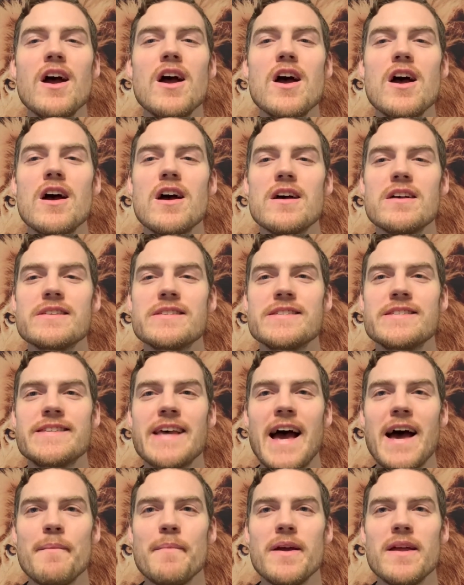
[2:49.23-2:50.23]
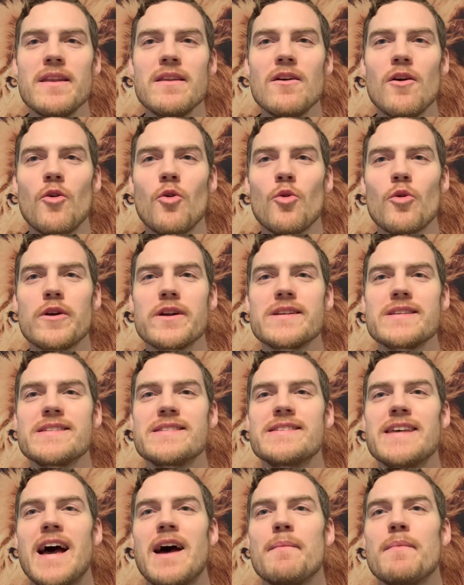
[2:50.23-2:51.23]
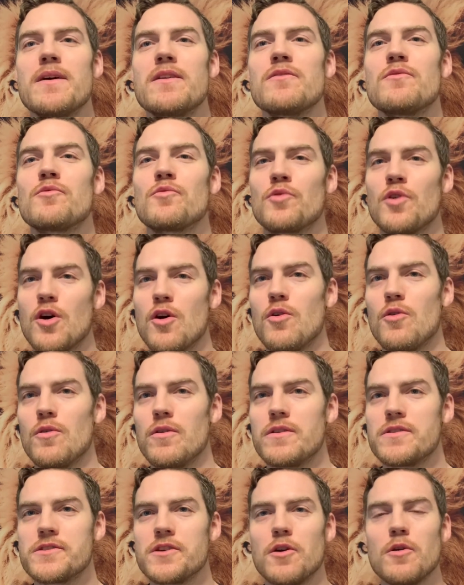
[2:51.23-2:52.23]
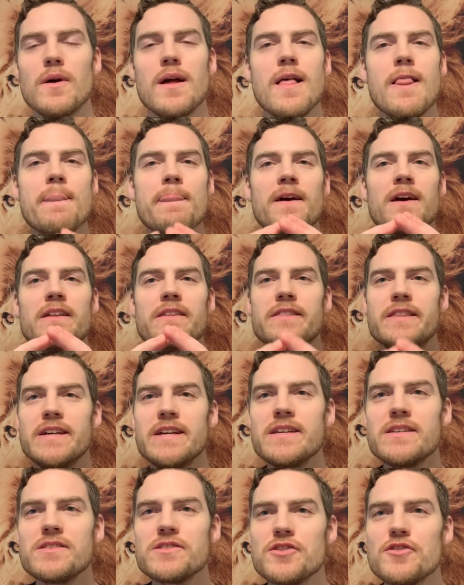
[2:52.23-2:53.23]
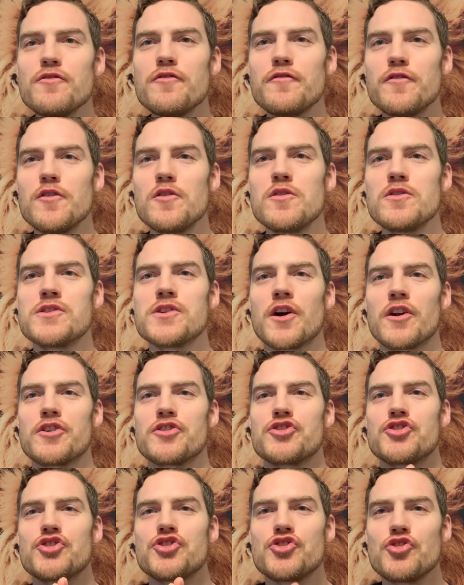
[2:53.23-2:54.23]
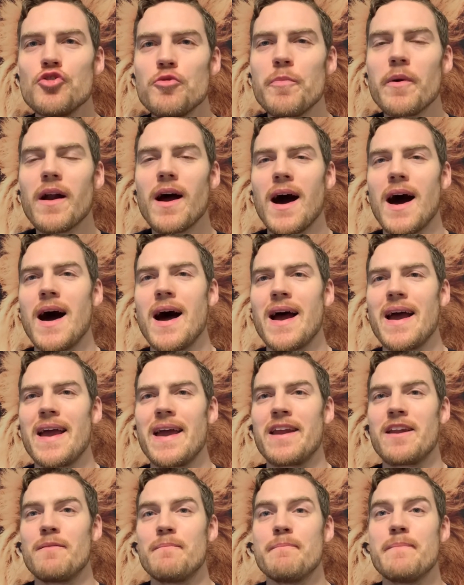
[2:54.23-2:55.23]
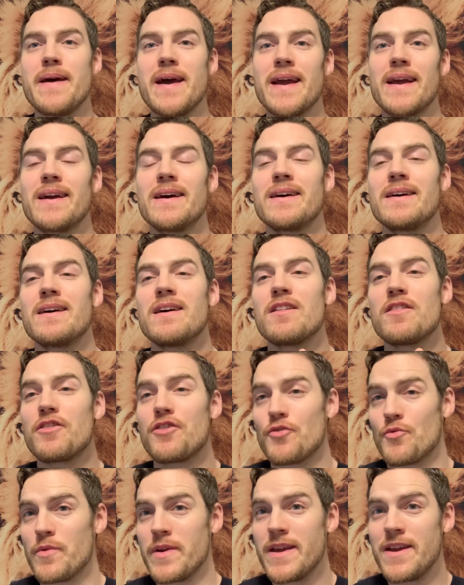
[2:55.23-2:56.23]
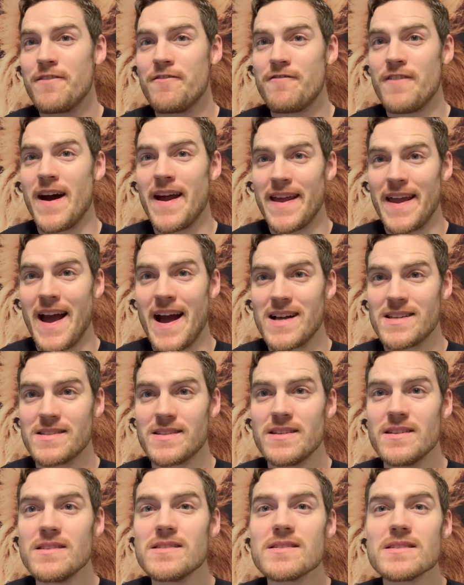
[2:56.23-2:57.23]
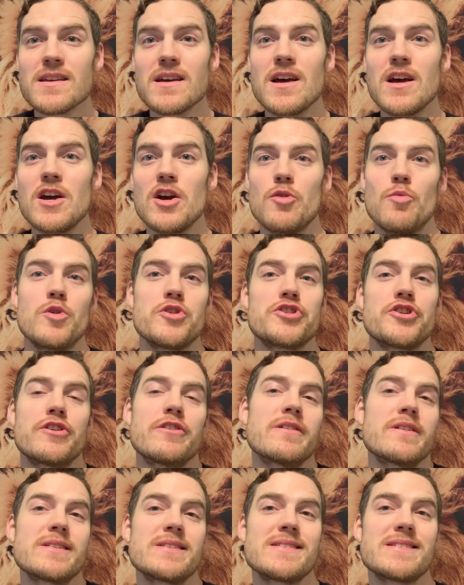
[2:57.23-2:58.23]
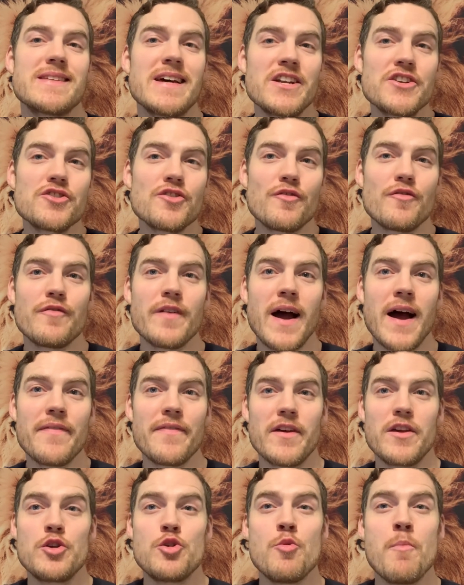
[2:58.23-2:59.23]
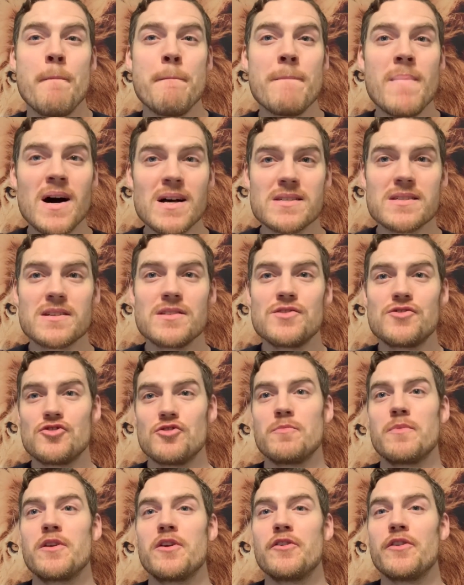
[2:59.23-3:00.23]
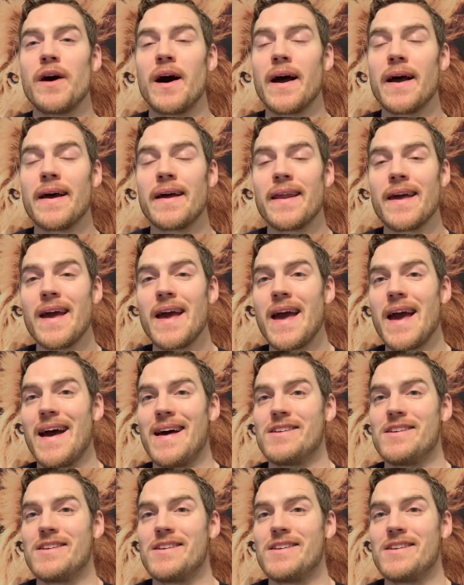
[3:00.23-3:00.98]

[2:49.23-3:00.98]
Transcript: salmon or salmon roe. So these two foods are super high in omega-3 fatty acids, which are an essential fat that you must consume in your diet as your